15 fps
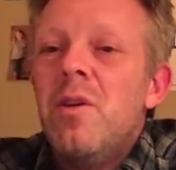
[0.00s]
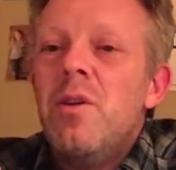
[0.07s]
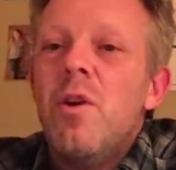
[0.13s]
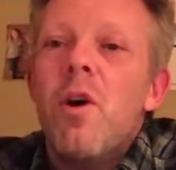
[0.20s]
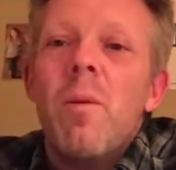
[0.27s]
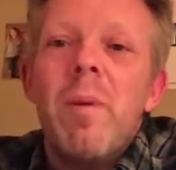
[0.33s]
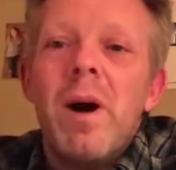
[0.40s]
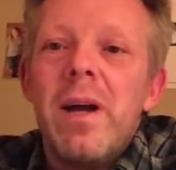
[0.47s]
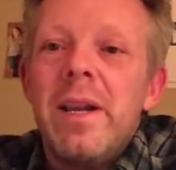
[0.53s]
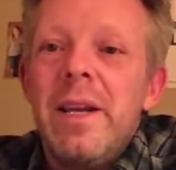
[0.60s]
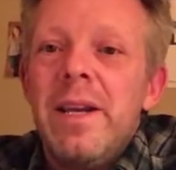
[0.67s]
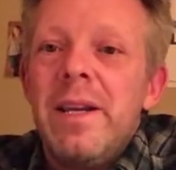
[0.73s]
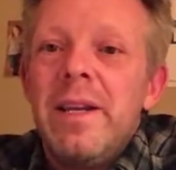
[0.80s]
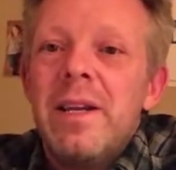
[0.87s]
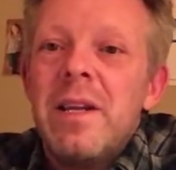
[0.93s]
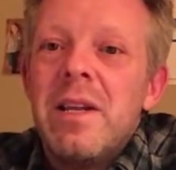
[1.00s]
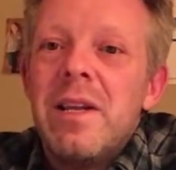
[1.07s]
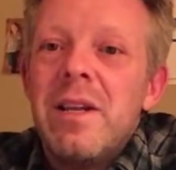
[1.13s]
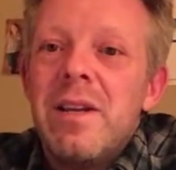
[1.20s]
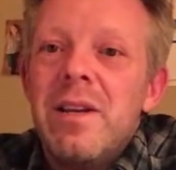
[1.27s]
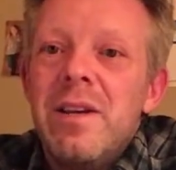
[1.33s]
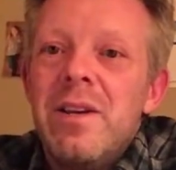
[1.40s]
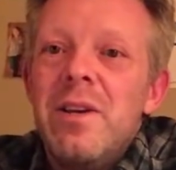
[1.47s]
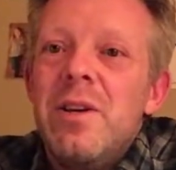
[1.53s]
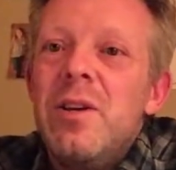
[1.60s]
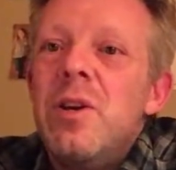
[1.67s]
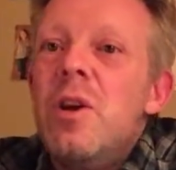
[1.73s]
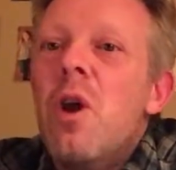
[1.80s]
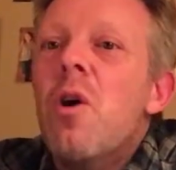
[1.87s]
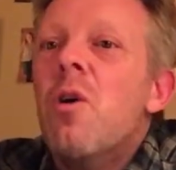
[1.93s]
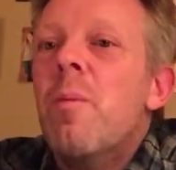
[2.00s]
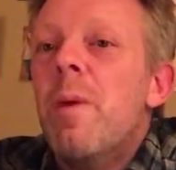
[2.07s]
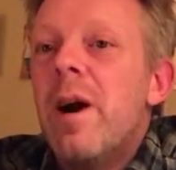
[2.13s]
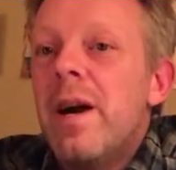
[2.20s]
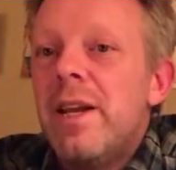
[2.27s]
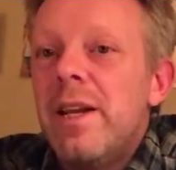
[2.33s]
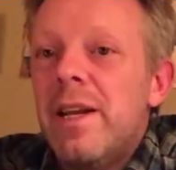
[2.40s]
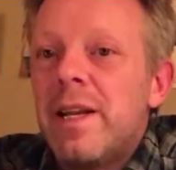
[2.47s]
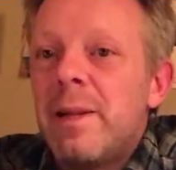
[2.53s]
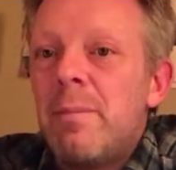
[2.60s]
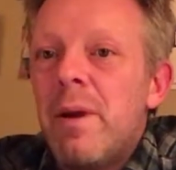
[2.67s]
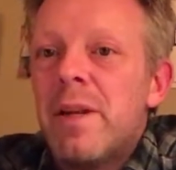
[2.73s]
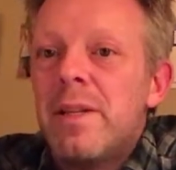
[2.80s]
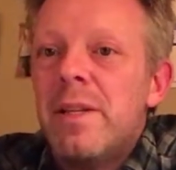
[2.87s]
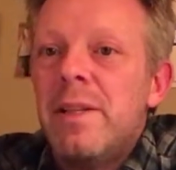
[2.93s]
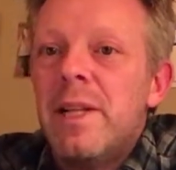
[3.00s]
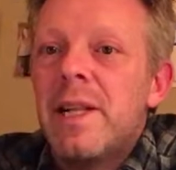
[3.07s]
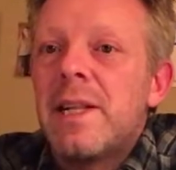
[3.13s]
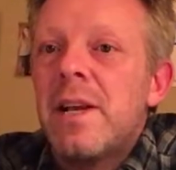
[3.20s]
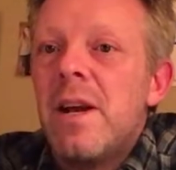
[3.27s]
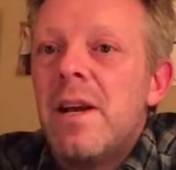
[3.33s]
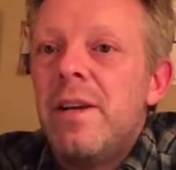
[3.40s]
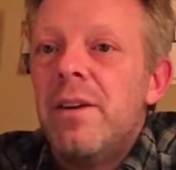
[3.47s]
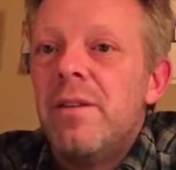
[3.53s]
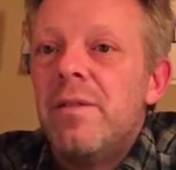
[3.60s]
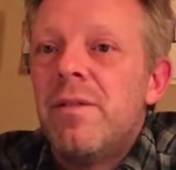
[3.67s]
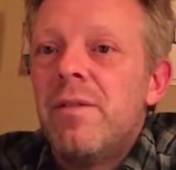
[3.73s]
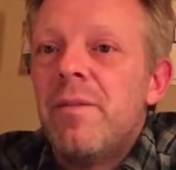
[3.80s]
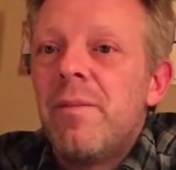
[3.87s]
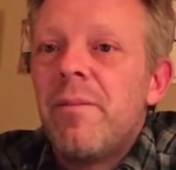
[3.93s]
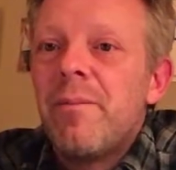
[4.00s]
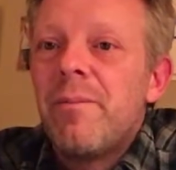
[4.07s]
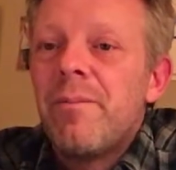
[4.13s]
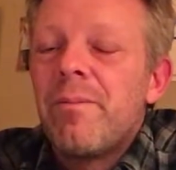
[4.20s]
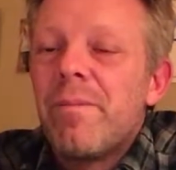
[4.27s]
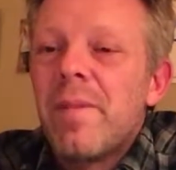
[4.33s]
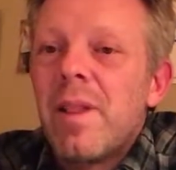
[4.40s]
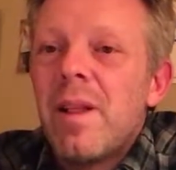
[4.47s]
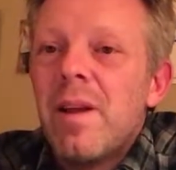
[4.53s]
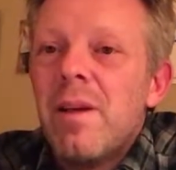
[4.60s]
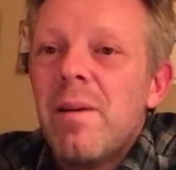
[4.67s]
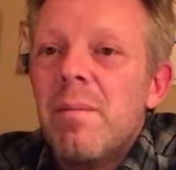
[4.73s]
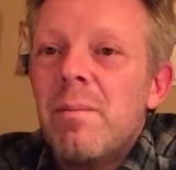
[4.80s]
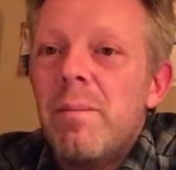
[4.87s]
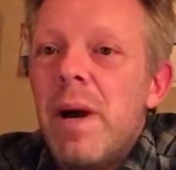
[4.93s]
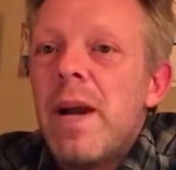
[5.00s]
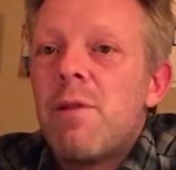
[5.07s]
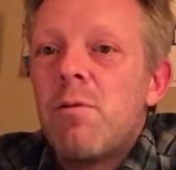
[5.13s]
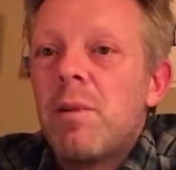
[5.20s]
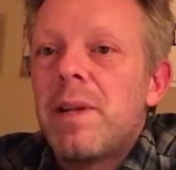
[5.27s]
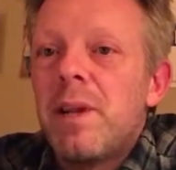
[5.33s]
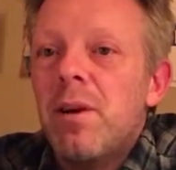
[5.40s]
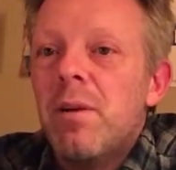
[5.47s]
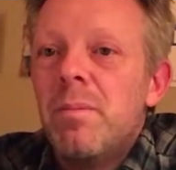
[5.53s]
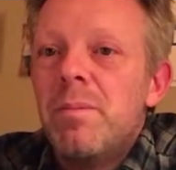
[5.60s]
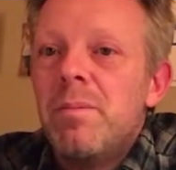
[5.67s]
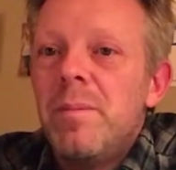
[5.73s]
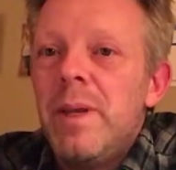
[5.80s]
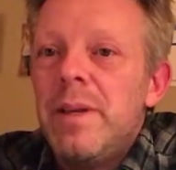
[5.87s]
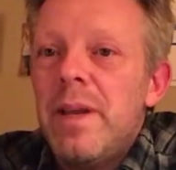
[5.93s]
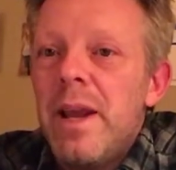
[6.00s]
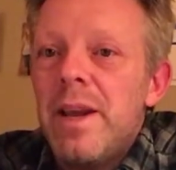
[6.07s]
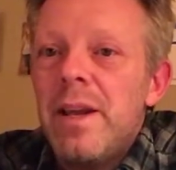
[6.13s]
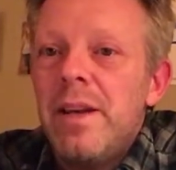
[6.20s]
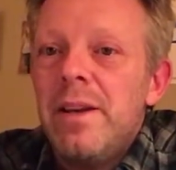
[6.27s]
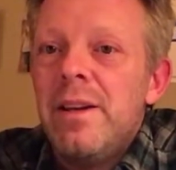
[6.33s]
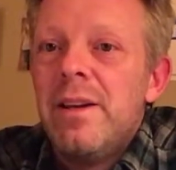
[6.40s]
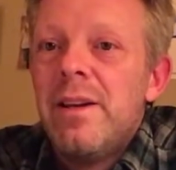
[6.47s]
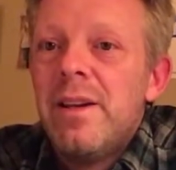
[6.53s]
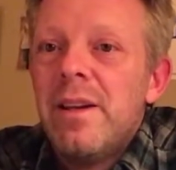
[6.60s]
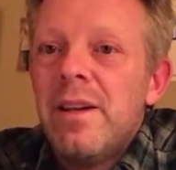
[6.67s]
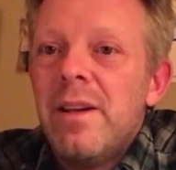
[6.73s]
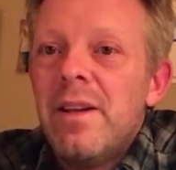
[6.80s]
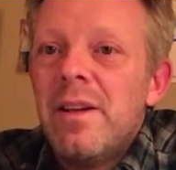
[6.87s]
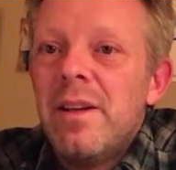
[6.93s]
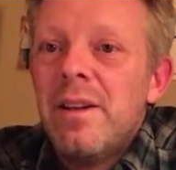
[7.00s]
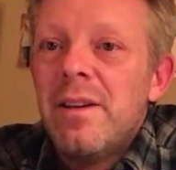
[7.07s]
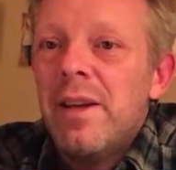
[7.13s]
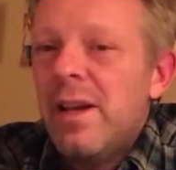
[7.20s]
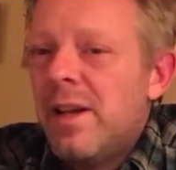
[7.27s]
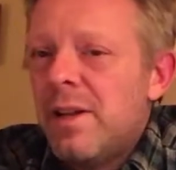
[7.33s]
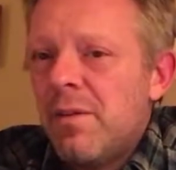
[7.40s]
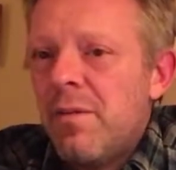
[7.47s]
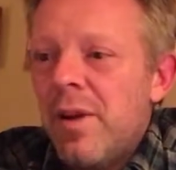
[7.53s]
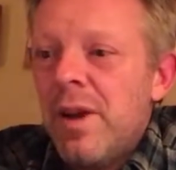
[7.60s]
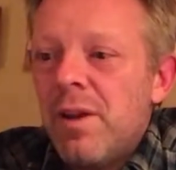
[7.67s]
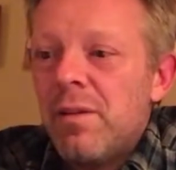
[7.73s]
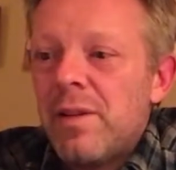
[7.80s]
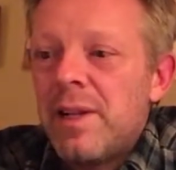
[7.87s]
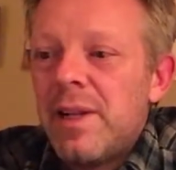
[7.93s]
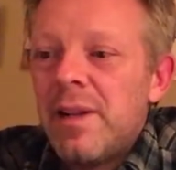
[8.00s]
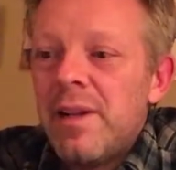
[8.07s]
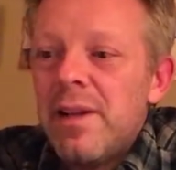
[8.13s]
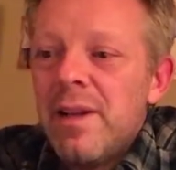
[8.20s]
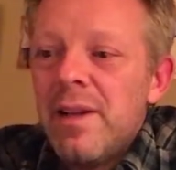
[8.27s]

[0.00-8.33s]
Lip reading: Nobody expected this kind of microscope be taken to his affairs.